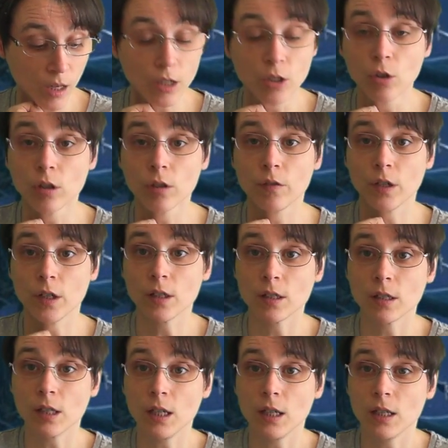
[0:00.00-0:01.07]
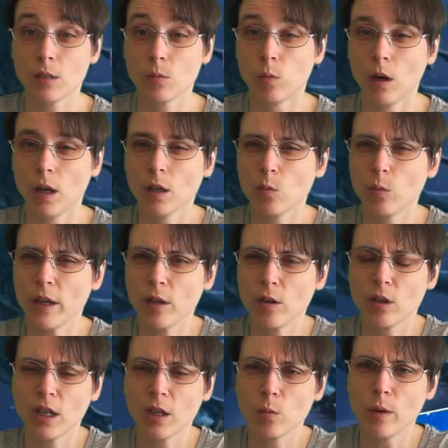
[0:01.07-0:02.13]
universe is one
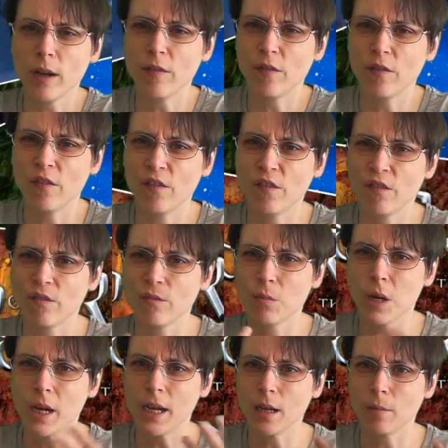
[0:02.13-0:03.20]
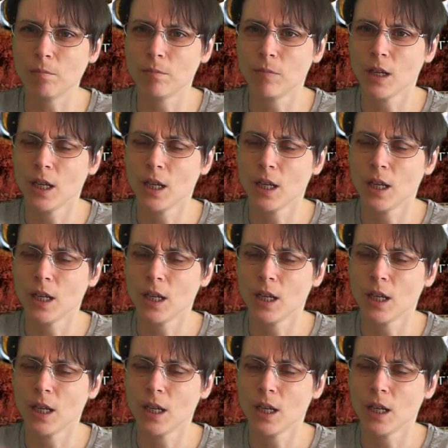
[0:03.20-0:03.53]
where